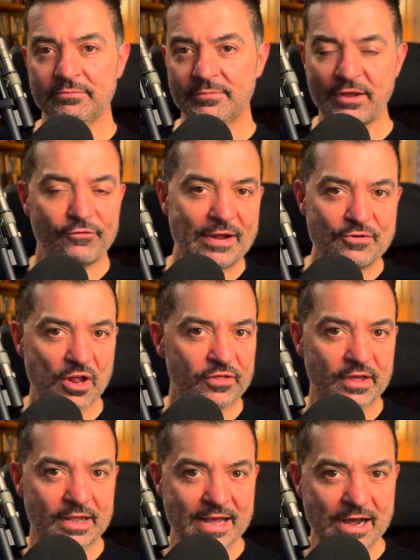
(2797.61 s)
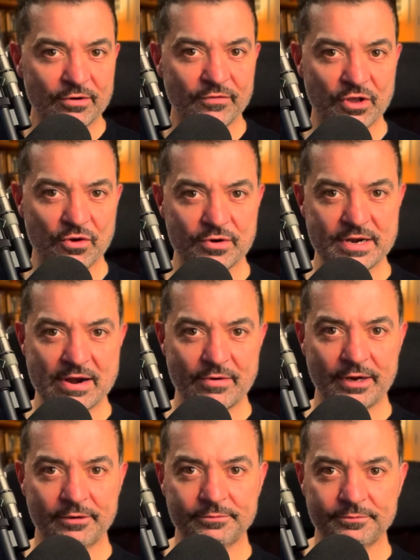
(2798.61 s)
They found nothing out of the
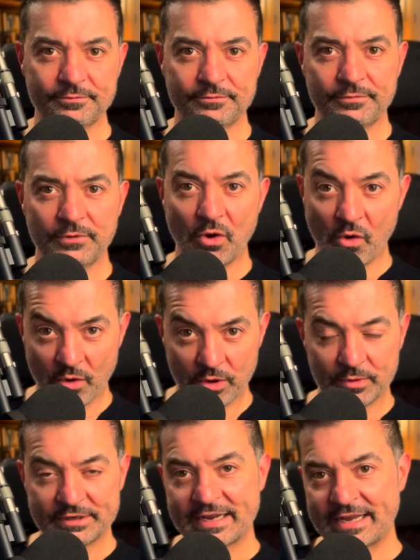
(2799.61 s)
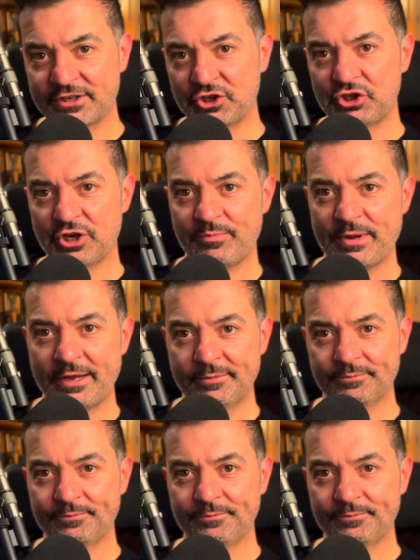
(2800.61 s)
ordinary. All was as it should be.